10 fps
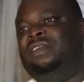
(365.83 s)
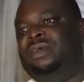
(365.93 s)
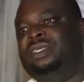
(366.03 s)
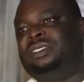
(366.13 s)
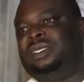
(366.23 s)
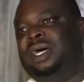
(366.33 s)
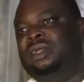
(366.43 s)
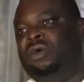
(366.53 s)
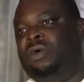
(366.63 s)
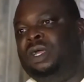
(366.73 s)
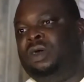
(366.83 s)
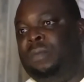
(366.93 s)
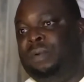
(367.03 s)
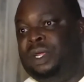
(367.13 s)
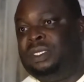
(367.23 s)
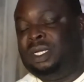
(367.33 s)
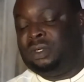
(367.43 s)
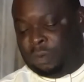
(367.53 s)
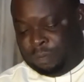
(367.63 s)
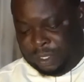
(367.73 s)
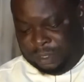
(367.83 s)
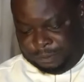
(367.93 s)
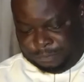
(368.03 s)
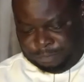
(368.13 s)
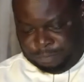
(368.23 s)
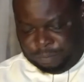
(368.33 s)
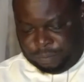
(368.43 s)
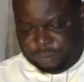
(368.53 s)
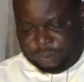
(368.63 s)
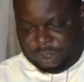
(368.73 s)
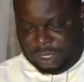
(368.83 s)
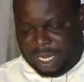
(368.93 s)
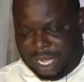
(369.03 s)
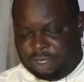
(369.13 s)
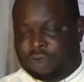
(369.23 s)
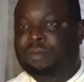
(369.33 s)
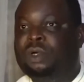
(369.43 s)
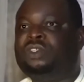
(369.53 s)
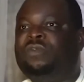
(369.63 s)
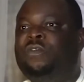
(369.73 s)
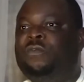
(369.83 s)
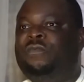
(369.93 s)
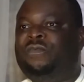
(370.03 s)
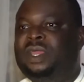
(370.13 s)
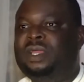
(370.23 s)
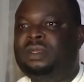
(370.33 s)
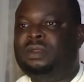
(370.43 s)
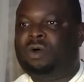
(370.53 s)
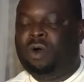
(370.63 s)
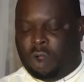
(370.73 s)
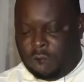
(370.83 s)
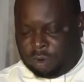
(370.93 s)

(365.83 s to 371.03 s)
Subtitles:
a registered or incorporated company, and you must fulfill all